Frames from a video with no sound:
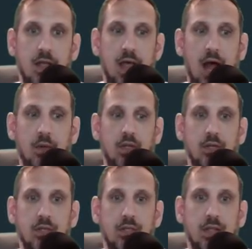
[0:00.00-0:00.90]
How are you
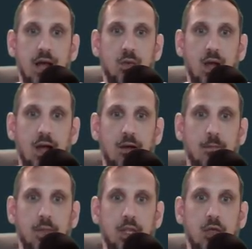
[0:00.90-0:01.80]
going to do that? Well,
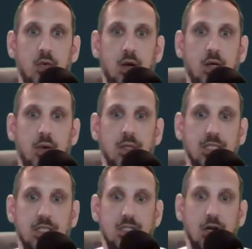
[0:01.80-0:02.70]
you are going
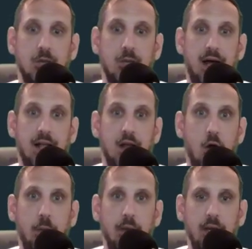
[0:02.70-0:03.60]
to start by
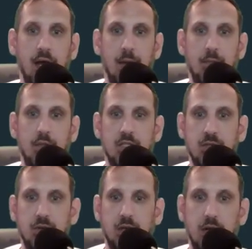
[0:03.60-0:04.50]
opening up the
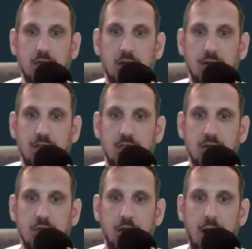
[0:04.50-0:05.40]
studio. So I have the
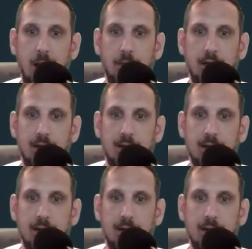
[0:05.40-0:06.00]
studio app here,